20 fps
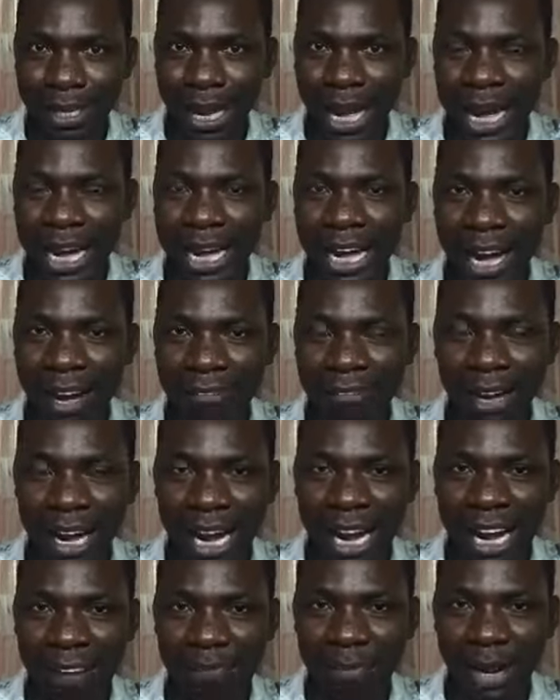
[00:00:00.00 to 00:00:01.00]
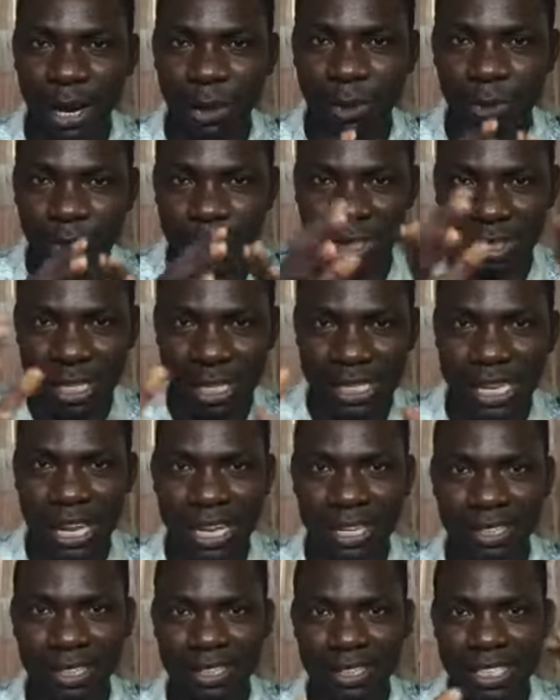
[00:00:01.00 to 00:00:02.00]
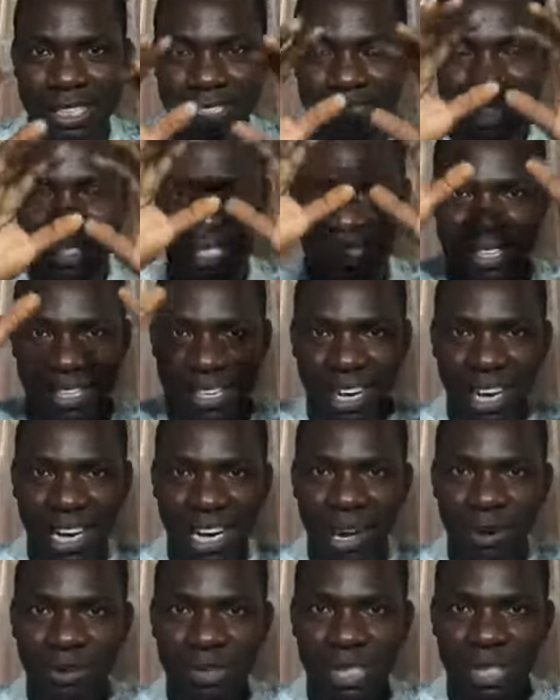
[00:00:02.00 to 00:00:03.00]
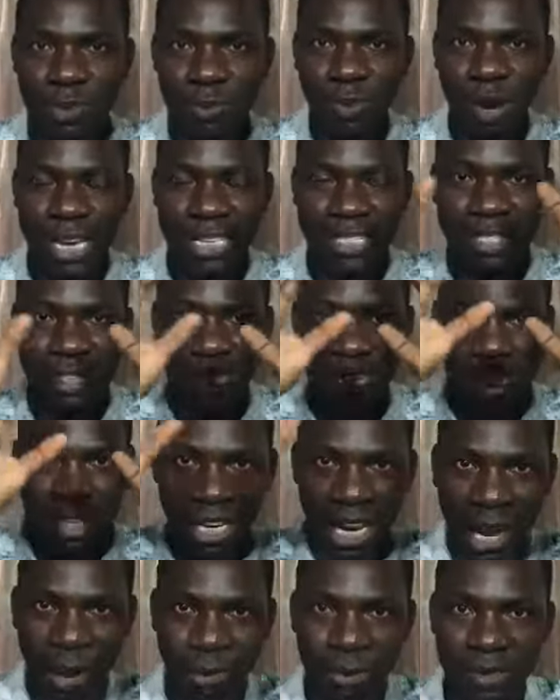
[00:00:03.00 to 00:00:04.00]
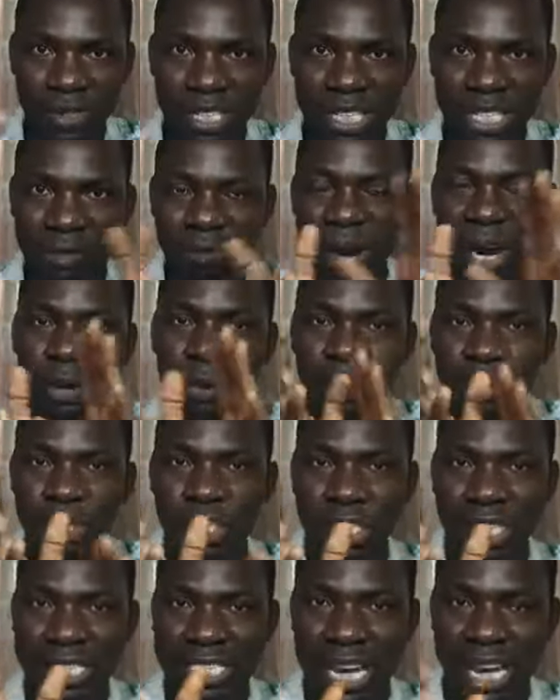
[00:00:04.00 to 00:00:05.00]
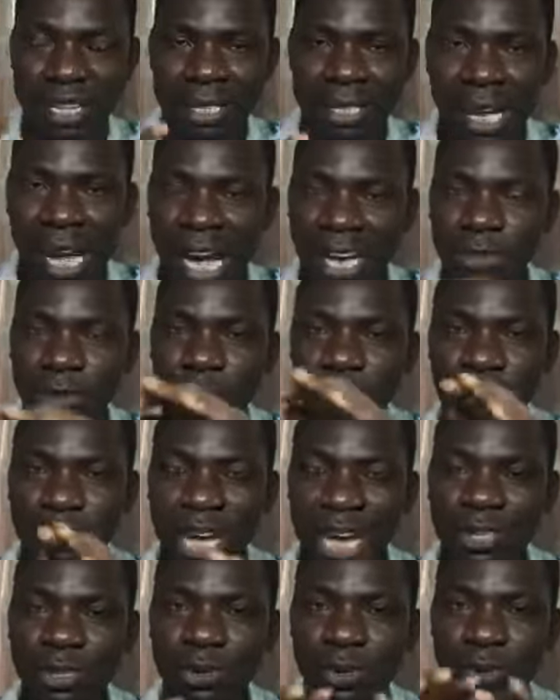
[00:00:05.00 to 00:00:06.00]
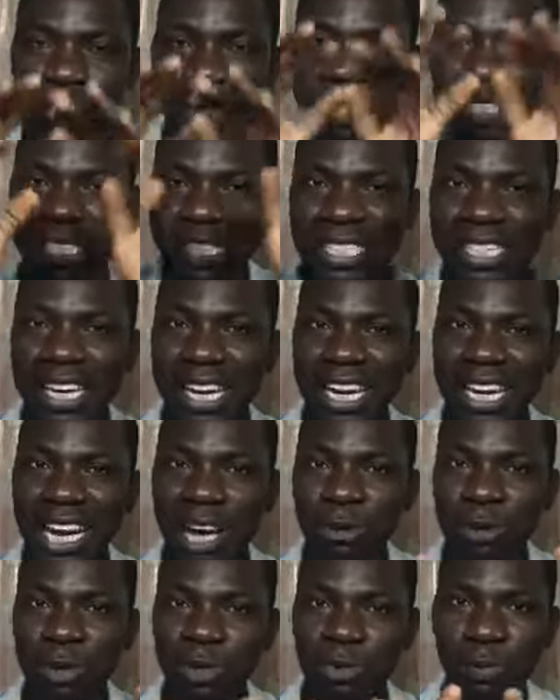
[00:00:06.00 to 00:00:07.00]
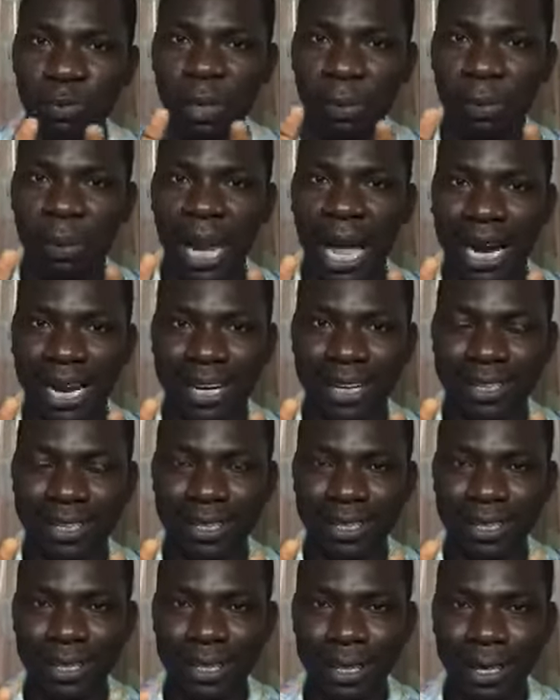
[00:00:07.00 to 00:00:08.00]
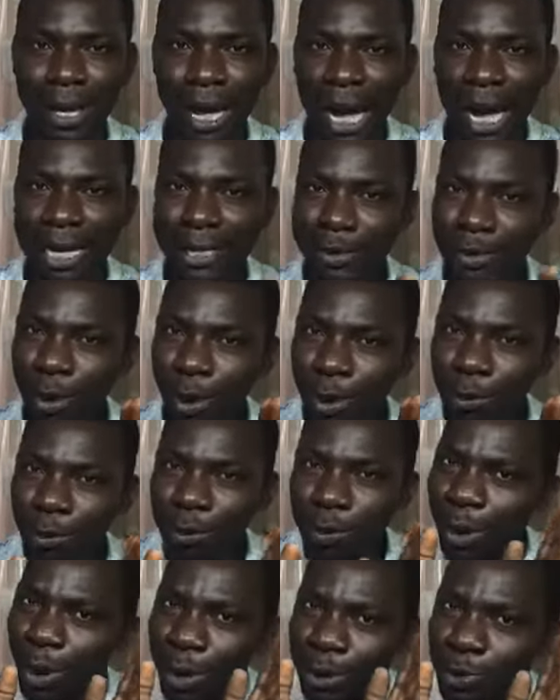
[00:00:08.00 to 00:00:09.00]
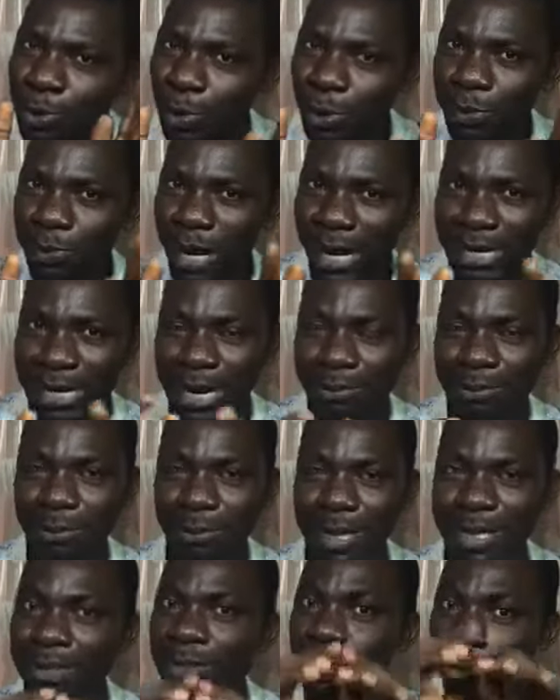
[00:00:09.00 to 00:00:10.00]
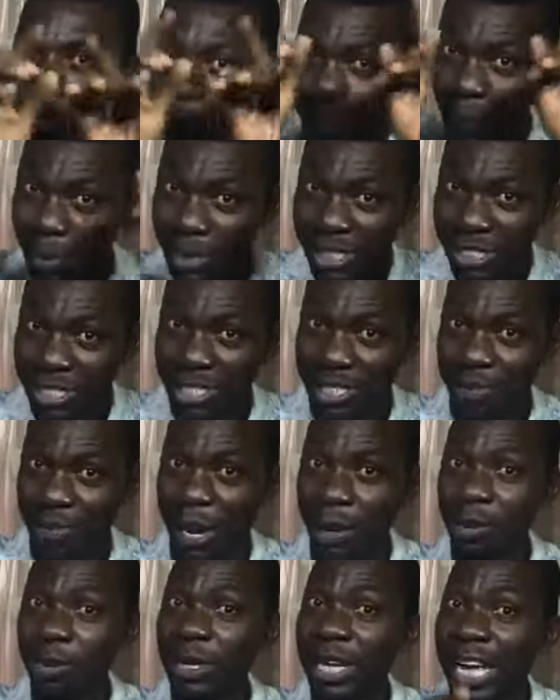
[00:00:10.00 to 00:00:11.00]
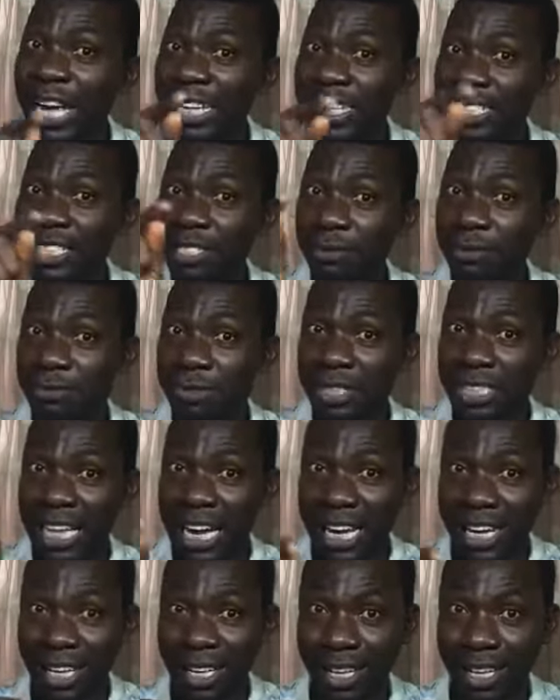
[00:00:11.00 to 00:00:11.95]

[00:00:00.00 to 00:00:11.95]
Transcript: I have my own treasure. This cloud, this white cloud is my own treasure. And sometimes you will see the cloud, it will be black. And God told me at that moment, do you know this is my own ND filter?